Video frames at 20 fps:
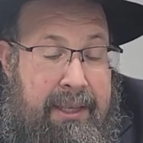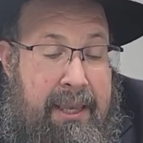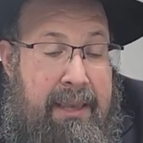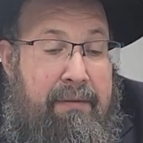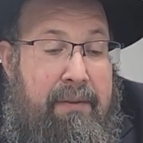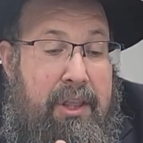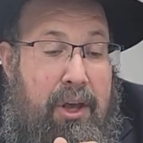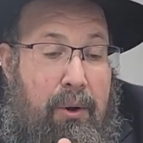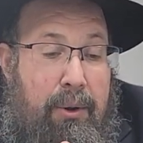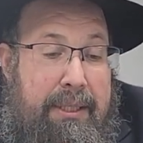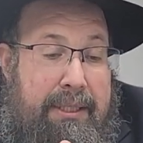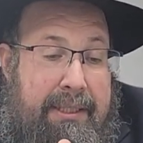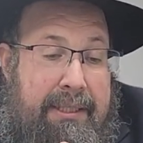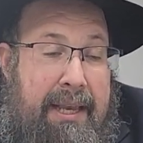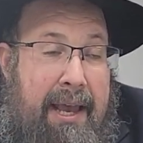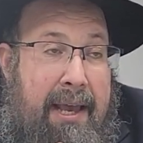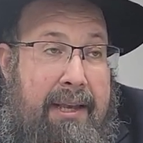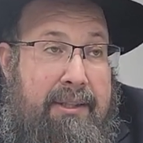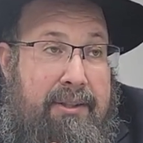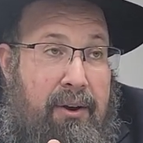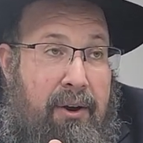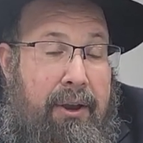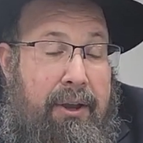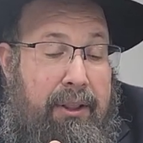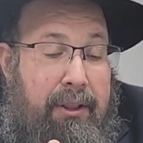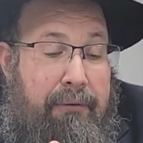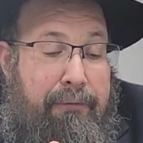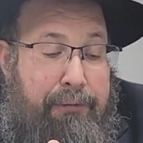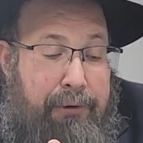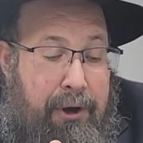Even though it says
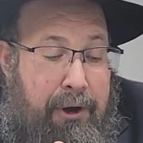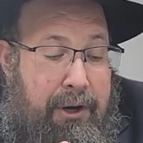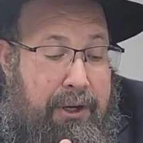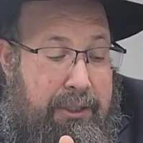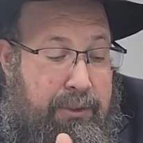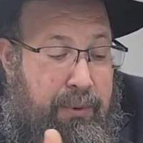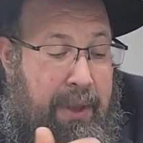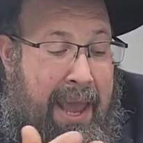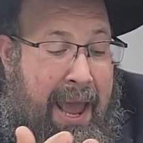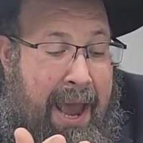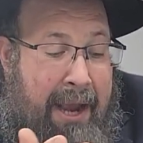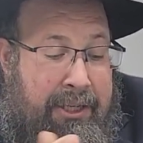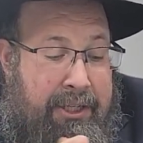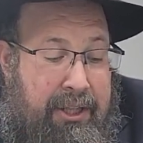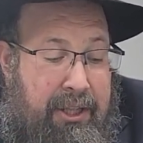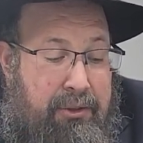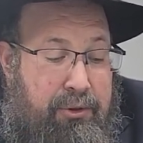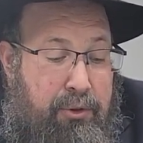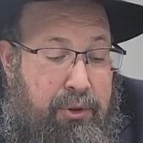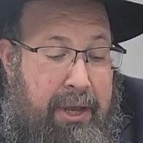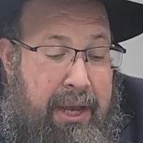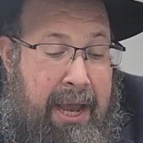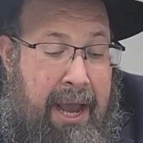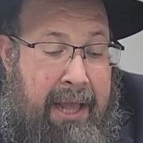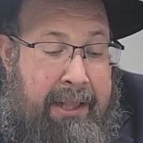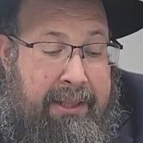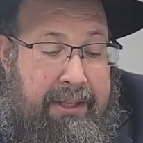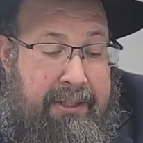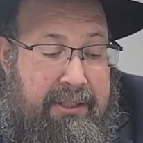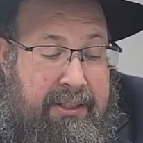oila first, we actually do the
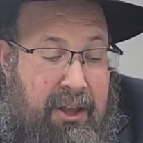chatas,